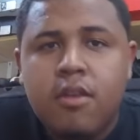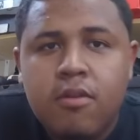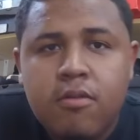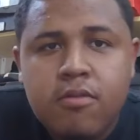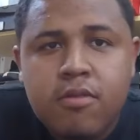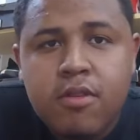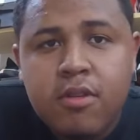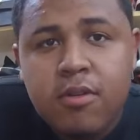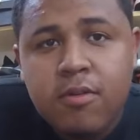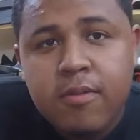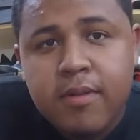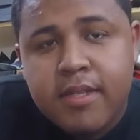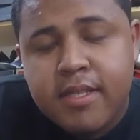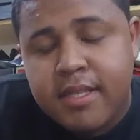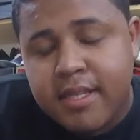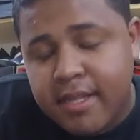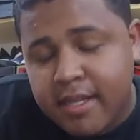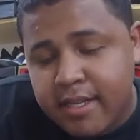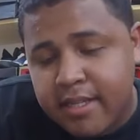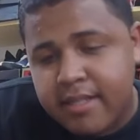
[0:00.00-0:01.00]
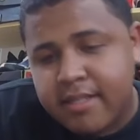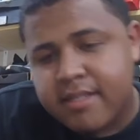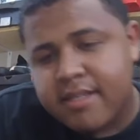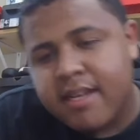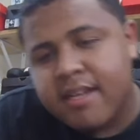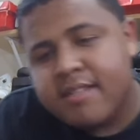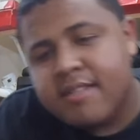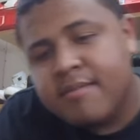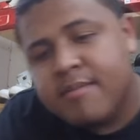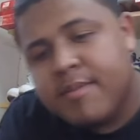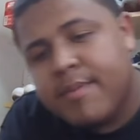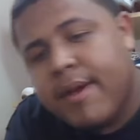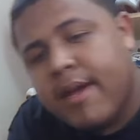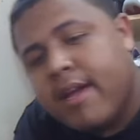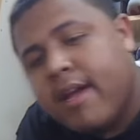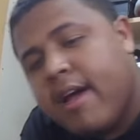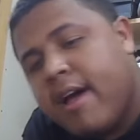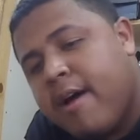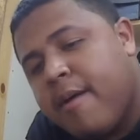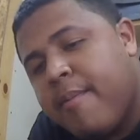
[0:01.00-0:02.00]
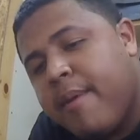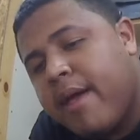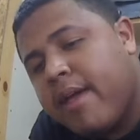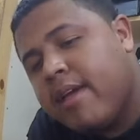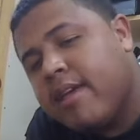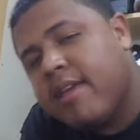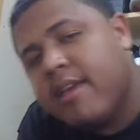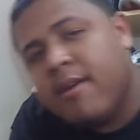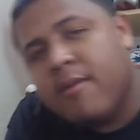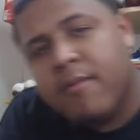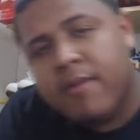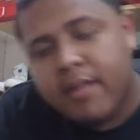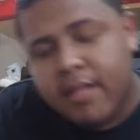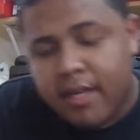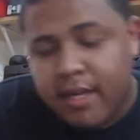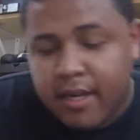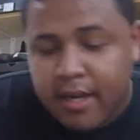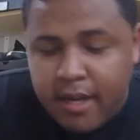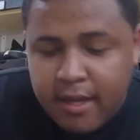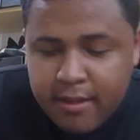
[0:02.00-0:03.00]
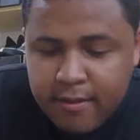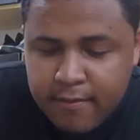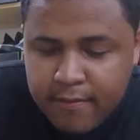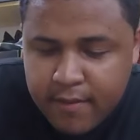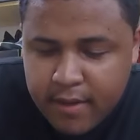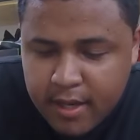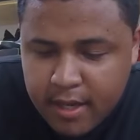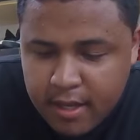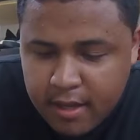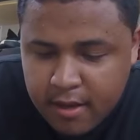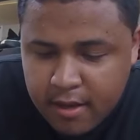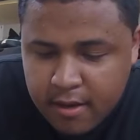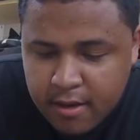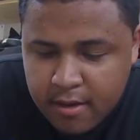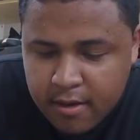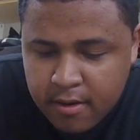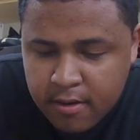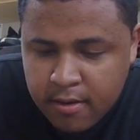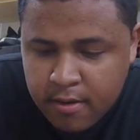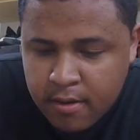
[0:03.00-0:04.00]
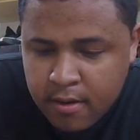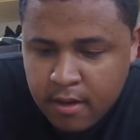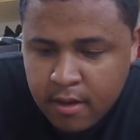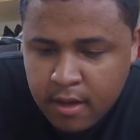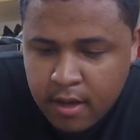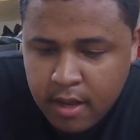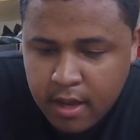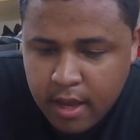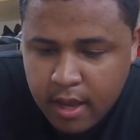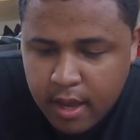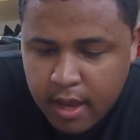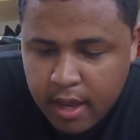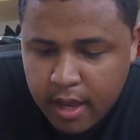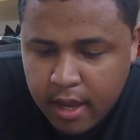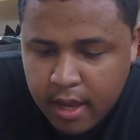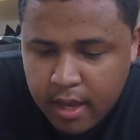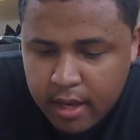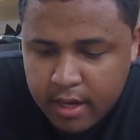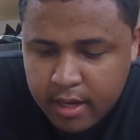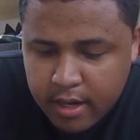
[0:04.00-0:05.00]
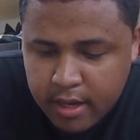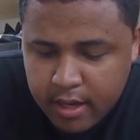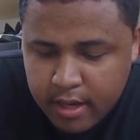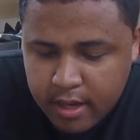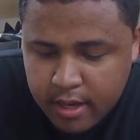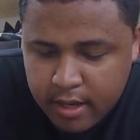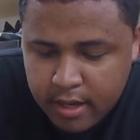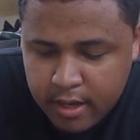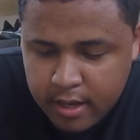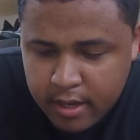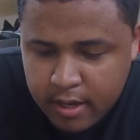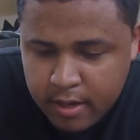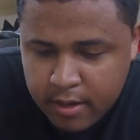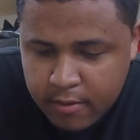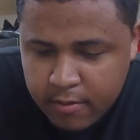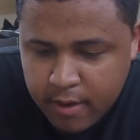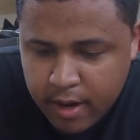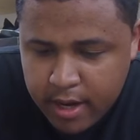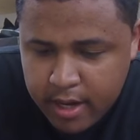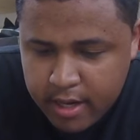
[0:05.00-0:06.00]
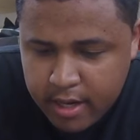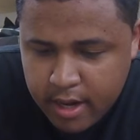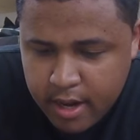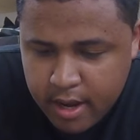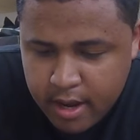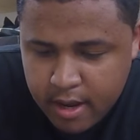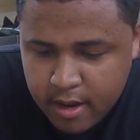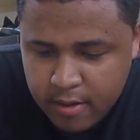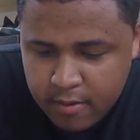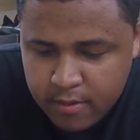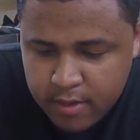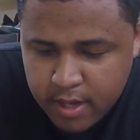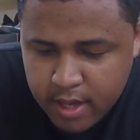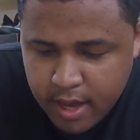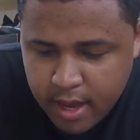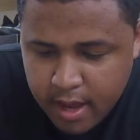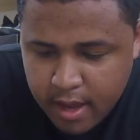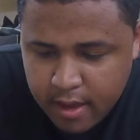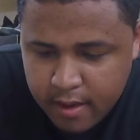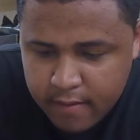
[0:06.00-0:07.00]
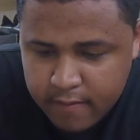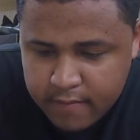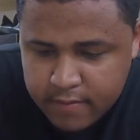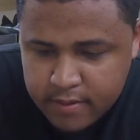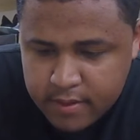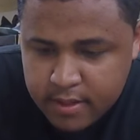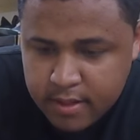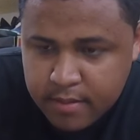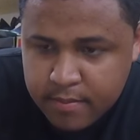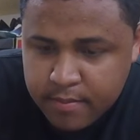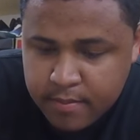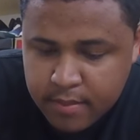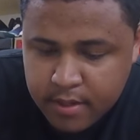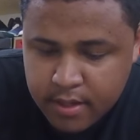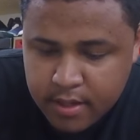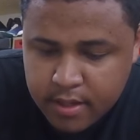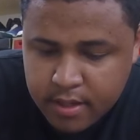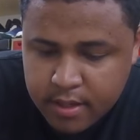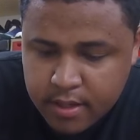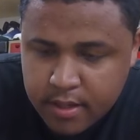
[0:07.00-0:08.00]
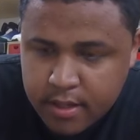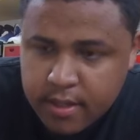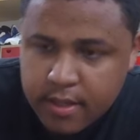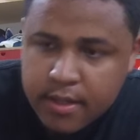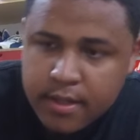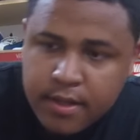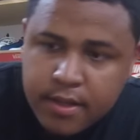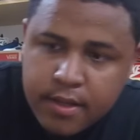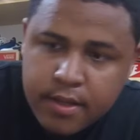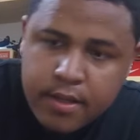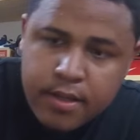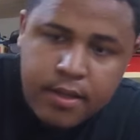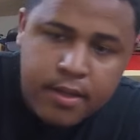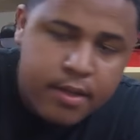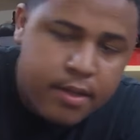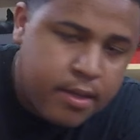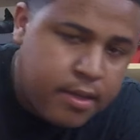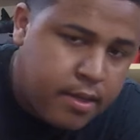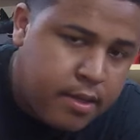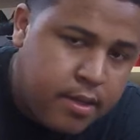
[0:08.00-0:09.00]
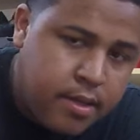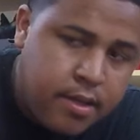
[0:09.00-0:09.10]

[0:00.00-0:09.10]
YouTube, what's good? This is Customs by Kyle back again with another video. And uh, right now we have some, uh, I